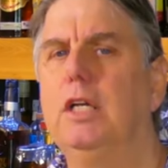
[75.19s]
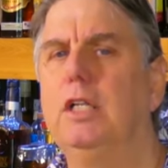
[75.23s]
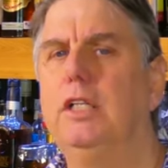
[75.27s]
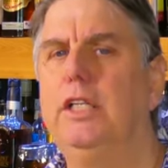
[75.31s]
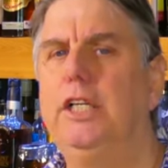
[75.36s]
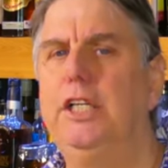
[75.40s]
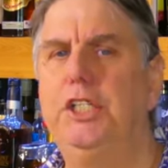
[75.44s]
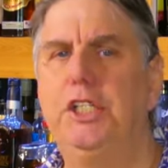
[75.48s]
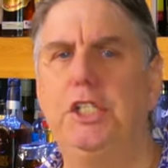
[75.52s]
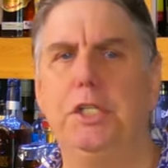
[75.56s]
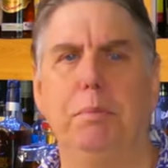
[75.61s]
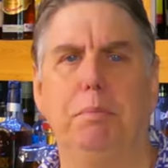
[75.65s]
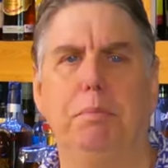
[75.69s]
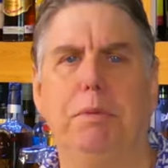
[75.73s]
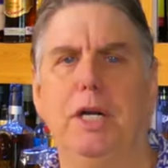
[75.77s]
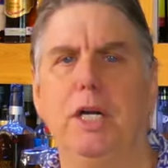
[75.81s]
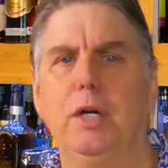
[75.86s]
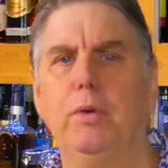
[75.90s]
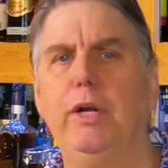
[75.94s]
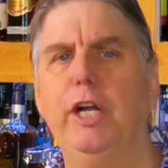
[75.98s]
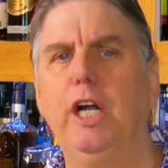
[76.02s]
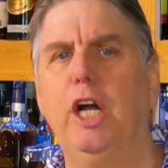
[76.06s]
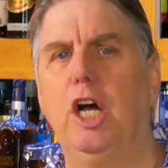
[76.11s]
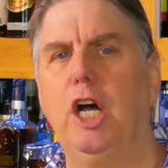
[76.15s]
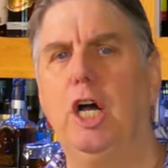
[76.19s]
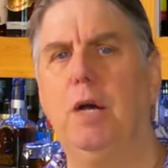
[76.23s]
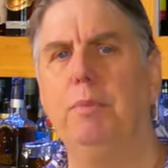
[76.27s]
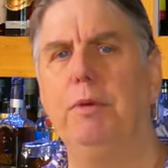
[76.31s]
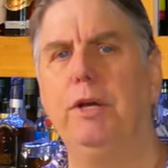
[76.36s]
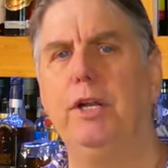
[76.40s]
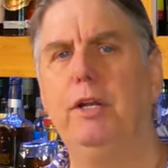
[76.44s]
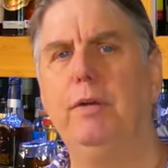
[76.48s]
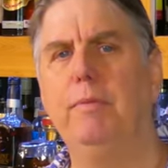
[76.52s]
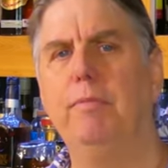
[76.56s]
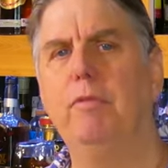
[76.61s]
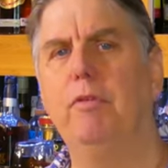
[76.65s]
leads to buttery
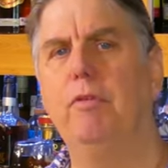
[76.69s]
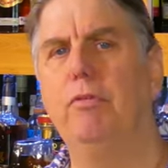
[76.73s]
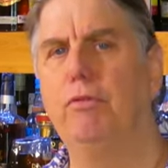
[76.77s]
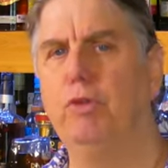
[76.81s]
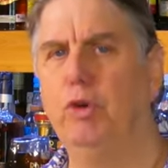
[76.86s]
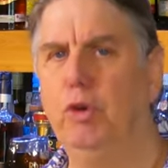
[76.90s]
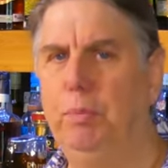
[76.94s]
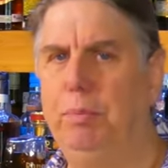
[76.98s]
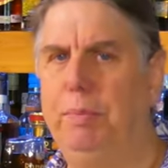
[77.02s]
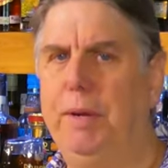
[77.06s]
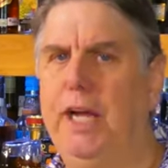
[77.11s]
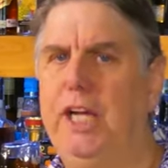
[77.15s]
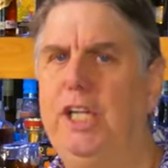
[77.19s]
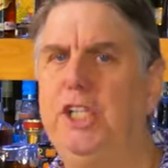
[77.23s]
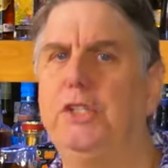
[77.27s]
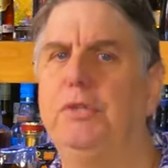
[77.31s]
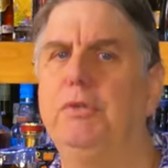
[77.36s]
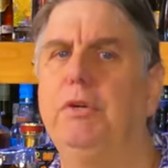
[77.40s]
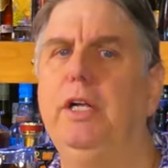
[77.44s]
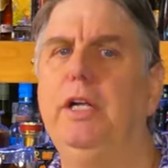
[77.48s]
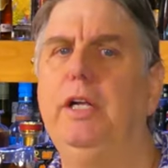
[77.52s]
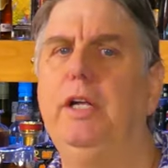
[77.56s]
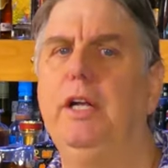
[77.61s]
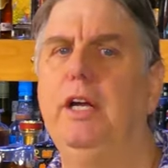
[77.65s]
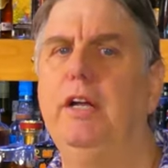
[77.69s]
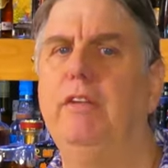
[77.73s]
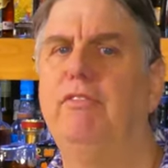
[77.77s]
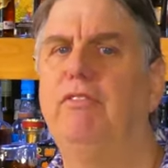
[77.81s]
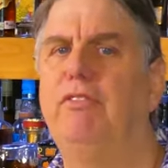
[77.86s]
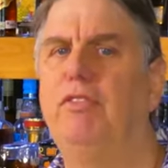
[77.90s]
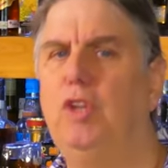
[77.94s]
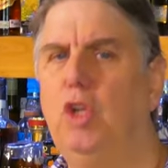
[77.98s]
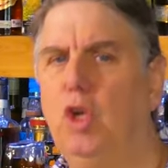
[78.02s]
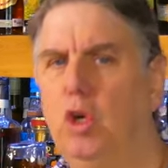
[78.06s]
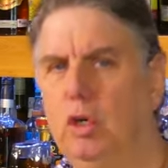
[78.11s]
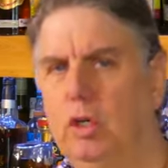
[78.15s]
almond, fruit pastry, and
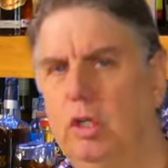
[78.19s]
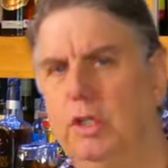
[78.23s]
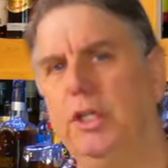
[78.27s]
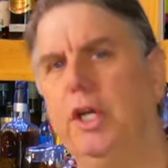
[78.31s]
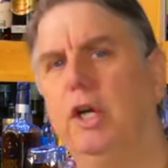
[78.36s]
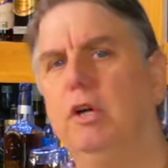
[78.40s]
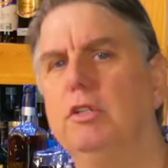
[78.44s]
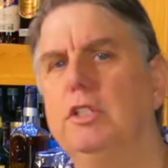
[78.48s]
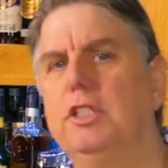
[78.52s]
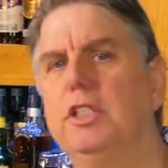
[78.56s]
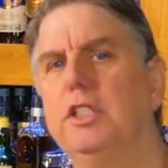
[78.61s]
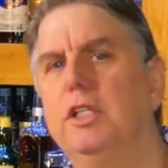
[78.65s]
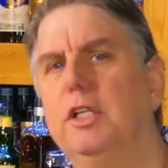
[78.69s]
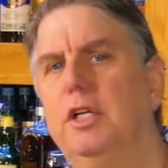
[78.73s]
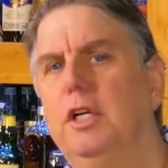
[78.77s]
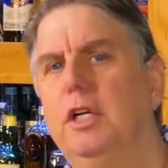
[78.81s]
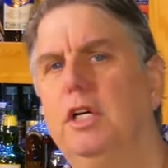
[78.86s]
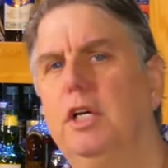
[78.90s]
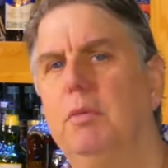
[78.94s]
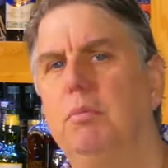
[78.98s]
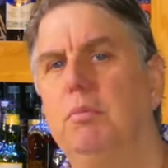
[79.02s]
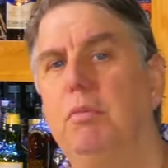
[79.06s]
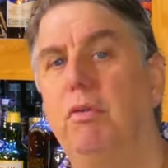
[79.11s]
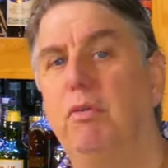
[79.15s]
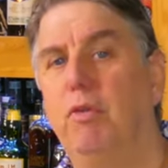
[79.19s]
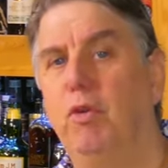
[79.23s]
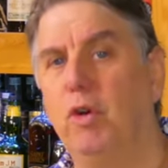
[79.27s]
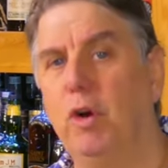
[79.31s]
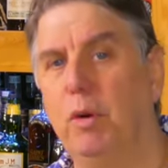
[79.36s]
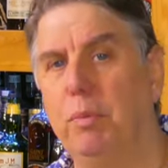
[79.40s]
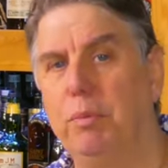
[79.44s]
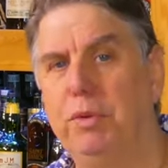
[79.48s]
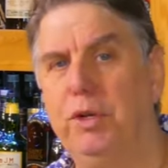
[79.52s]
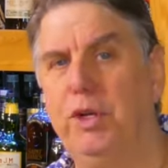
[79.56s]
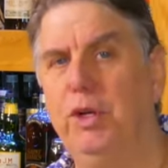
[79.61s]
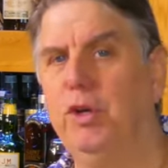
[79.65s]
floral notes before
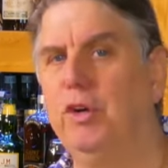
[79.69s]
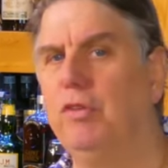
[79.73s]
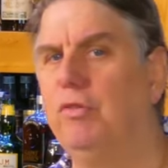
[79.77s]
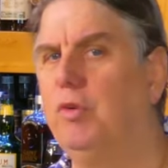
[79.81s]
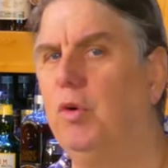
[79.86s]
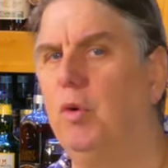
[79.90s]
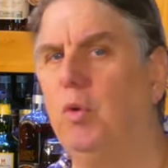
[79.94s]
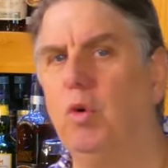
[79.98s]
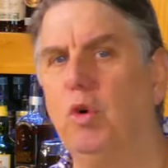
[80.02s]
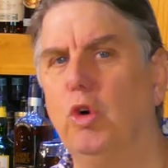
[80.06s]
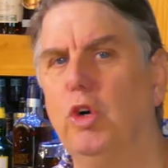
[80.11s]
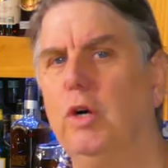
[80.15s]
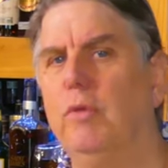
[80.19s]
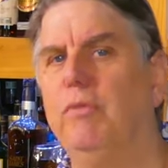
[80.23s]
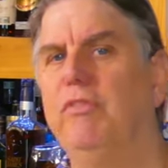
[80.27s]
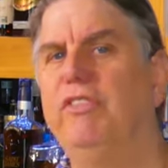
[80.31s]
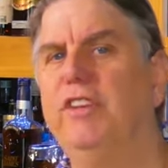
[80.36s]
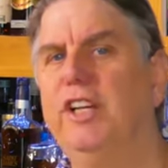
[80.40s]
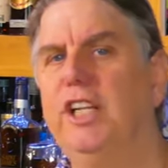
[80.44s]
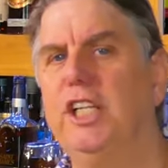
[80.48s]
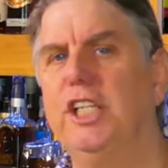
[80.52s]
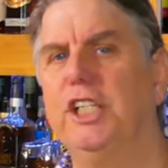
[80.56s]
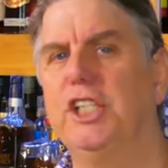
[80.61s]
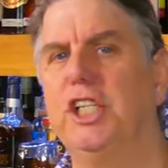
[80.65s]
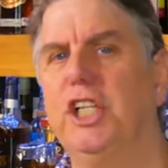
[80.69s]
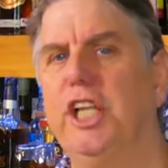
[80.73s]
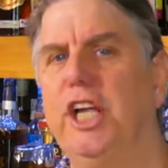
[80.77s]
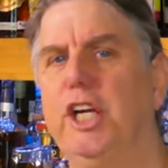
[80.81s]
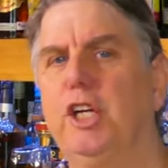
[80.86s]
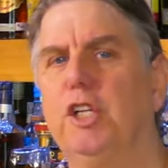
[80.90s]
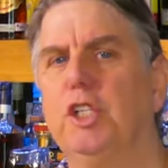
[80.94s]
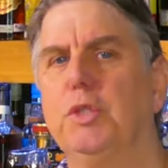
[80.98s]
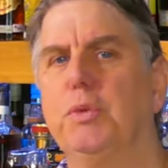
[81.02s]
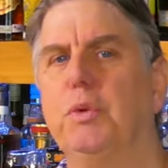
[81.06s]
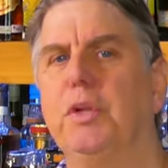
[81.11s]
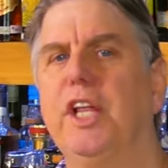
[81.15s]
a beautiful warm finish
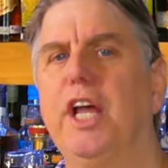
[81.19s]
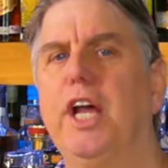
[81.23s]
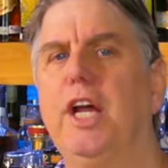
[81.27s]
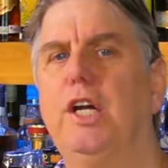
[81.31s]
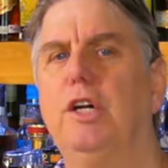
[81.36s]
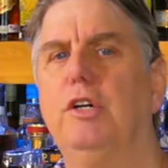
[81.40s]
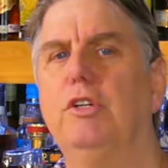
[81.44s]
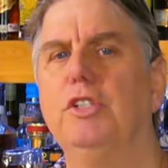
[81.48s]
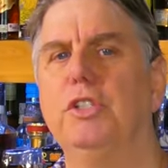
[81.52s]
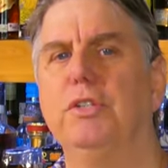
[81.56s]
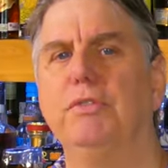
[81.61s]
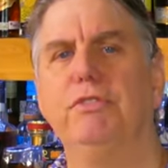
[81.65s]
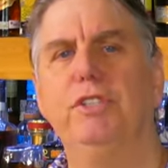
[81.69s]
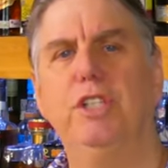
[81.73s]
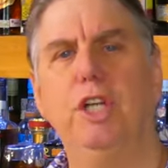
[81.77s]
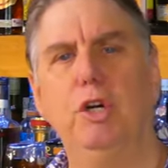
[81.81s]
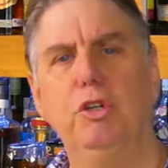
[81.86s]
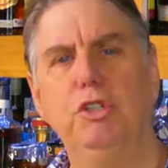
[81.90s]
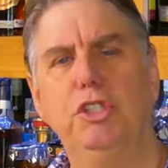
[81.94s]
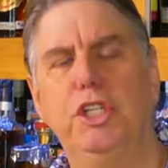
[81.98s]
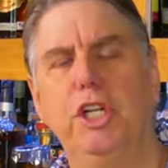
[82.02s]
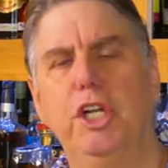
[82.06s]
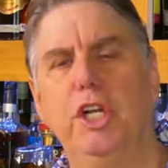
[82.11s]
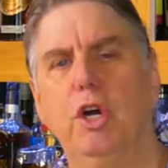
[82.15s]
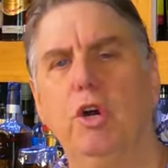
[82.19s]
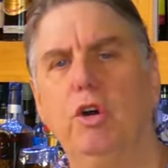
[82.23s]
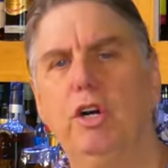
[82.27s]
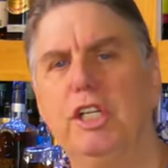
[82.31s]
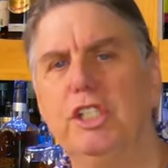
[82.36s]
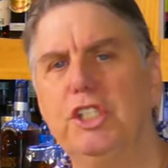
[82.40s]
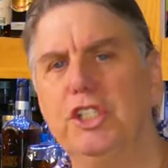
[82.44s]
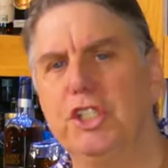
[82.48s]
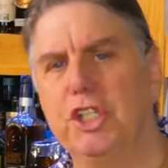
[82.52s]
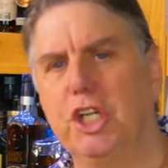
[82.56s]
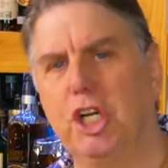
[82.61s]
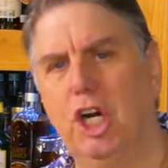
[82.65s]
lingers with echoes of toasted oak
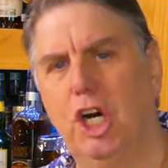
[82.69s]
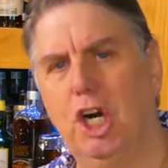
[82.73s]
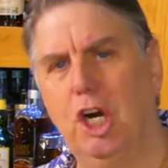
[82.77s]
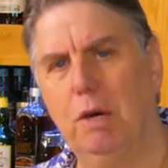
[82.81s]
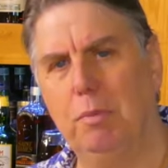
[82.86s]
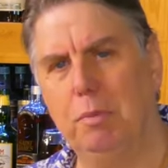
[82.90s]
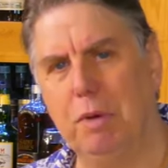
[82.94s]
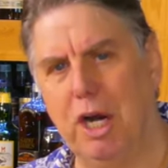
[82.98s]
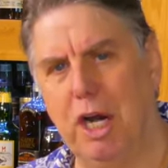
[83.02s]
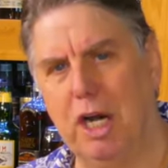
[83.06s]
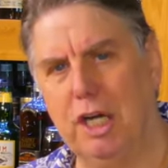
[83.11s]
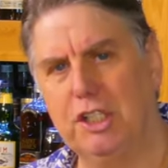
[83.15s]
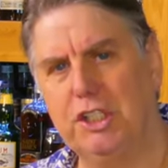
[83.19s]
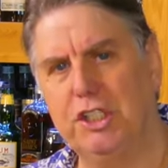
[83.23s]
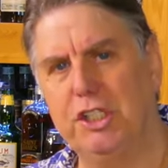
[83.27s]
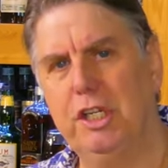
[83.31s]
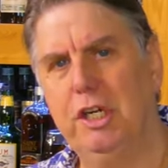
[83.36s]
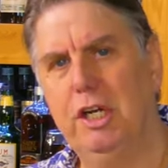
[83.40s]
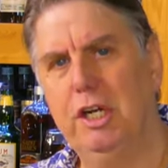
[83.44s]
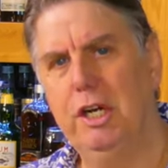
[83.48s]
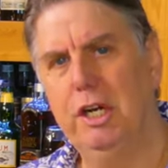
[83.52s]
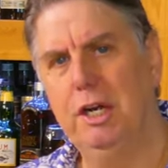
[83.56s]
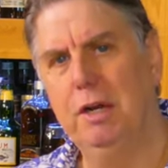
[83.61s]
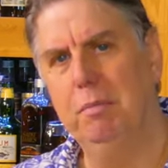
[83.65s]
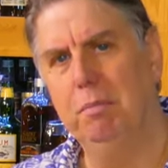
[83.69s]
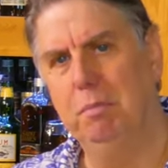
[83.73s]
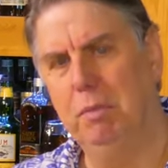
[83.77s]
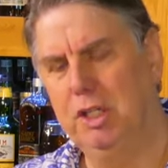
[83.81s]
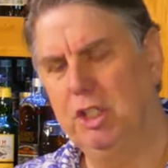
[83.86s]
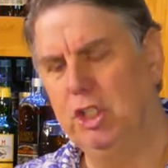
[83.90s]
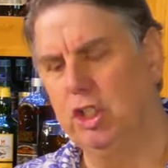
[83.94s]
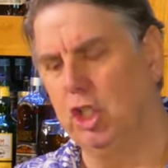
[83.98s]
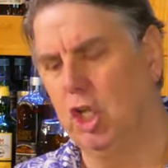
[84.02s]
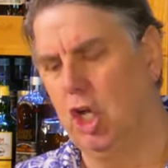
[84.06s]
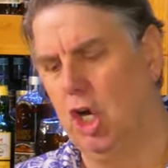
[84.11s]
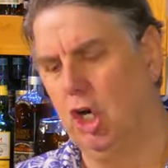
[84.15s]
and cigar box
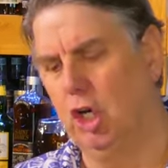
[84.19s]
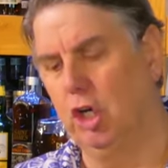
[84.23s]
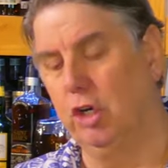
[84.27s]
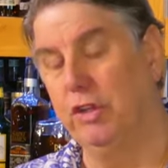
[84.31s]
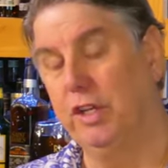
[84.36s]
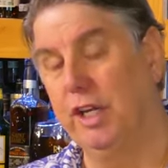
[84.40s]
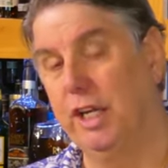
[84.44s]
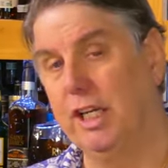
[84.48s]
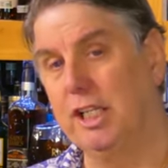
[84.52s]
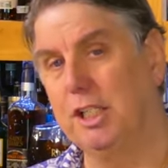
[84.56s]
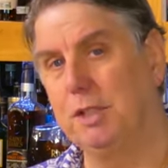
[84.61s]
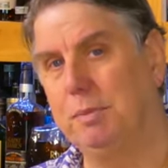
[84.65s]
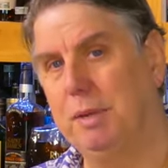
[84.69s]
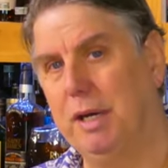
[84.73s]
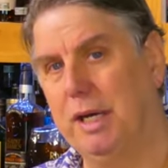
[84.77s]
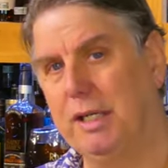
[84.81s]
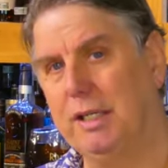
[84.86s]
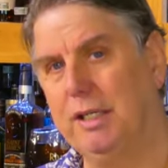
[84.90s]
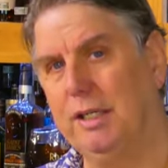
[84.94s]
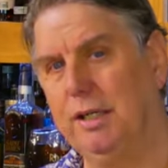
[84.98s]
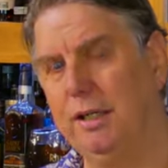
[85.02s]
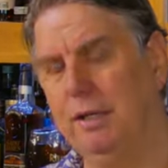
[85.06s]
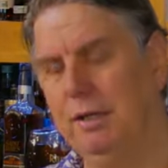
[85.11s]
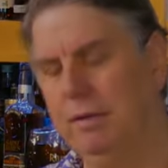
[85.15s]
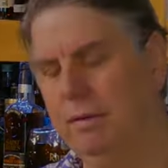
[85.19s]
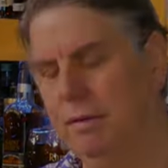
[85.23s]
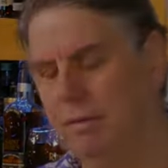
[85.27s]
much longer than expected.